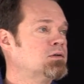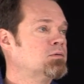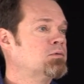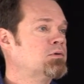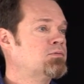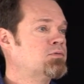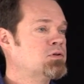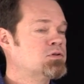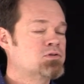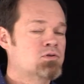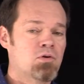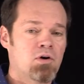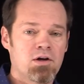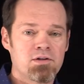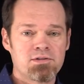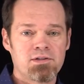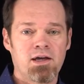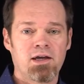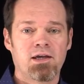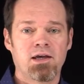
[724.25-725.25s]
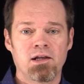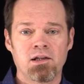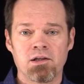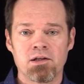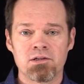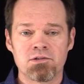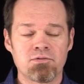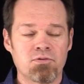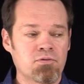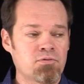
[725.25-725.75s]
We've used cross-stack
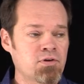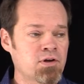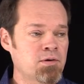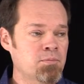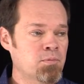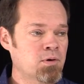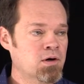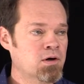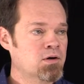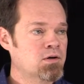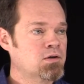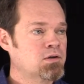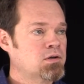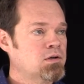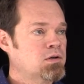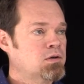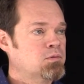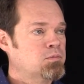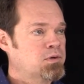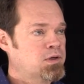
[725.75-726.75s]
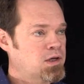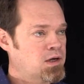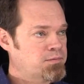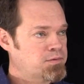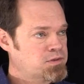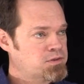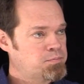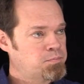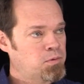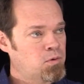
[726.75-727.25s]
analytics for VMware. We kind of
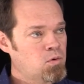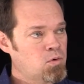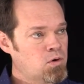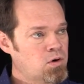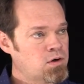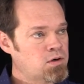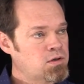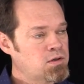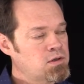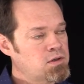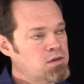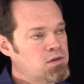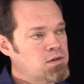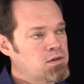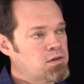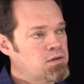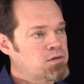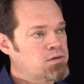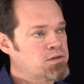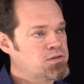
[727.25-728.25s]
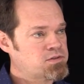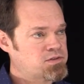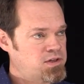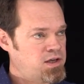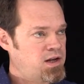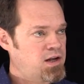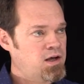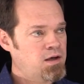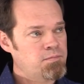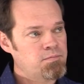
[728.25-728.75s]
explored the
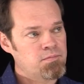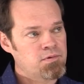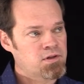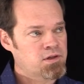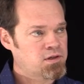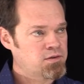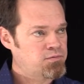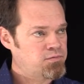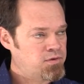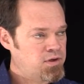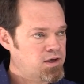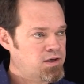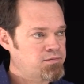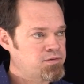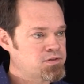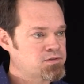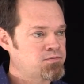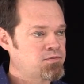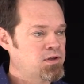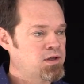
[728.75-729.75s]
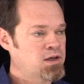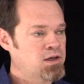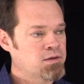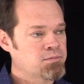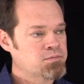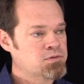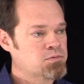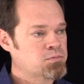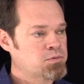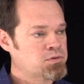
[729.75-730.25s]
setup, the config of these
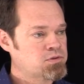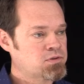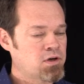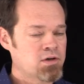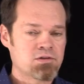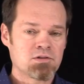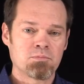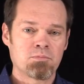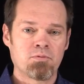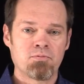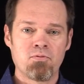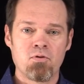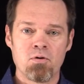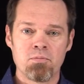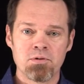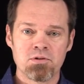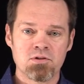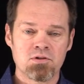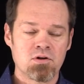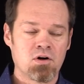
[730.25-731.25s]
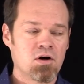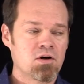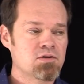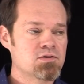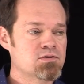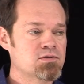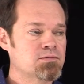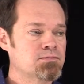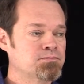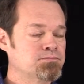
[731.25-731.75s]
VMs. We saw some performance
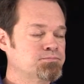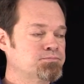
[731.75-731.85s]
charts,